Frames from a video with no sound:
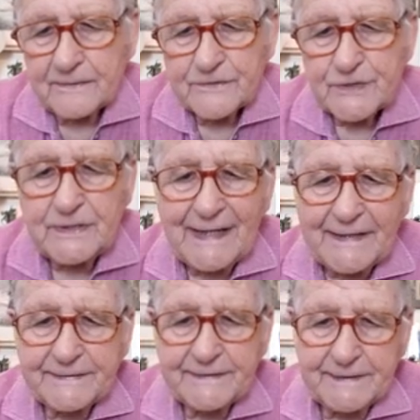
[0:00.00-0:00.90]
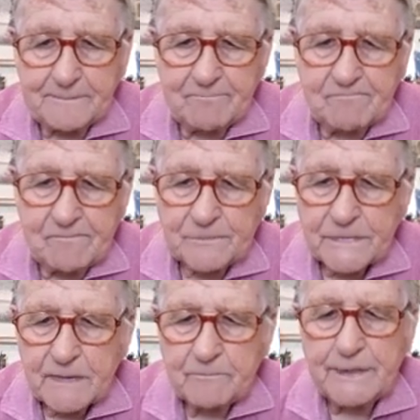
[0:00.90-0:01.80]
She let him
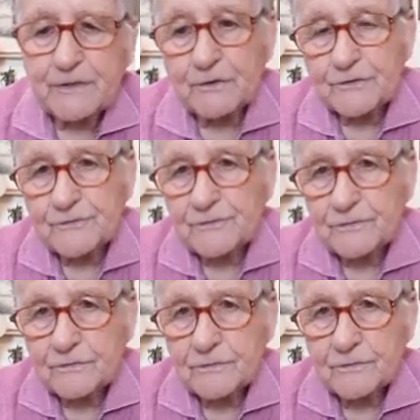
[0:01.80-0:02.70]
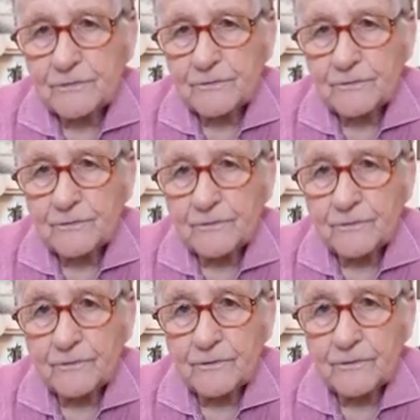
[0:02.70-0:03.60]
because
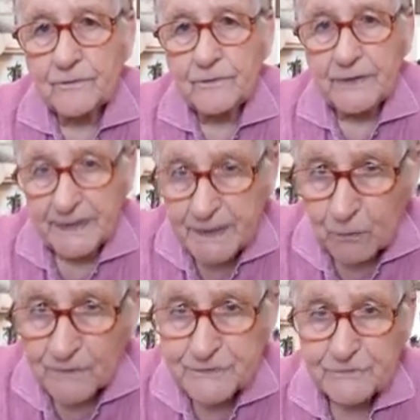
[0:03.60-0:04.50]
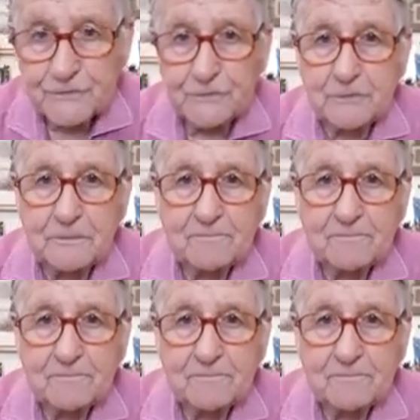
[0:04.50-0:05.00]
he wanted to,